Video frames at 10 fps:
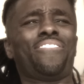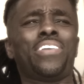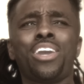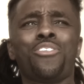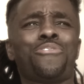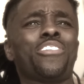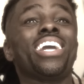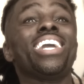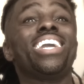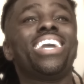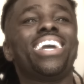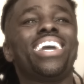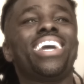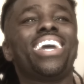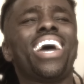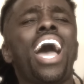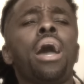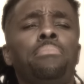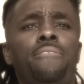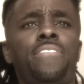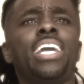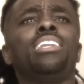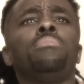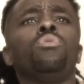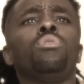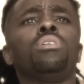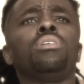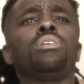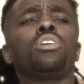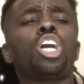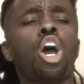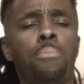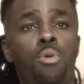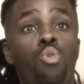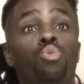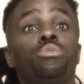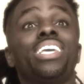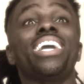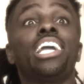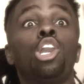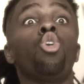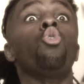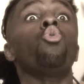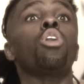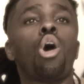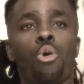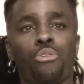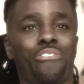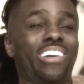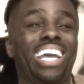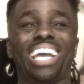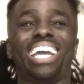Feel free. I'm available. Come on, take a load off.